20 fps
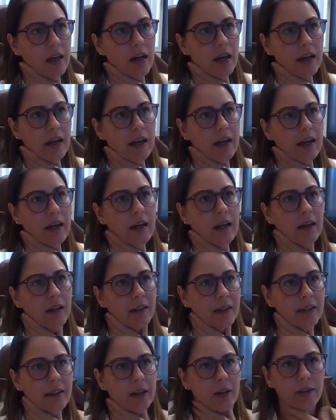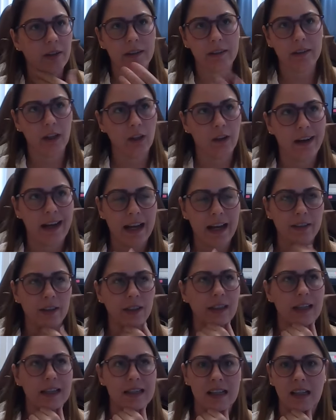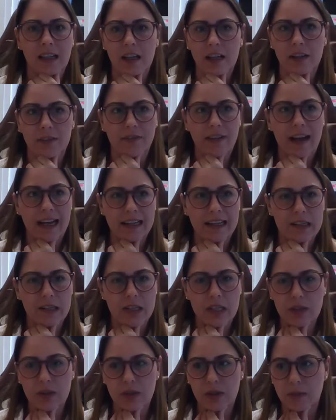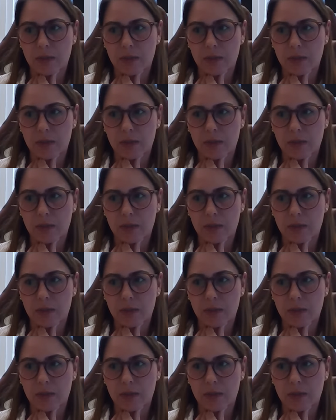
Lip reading: Colorado has a lot of fires too.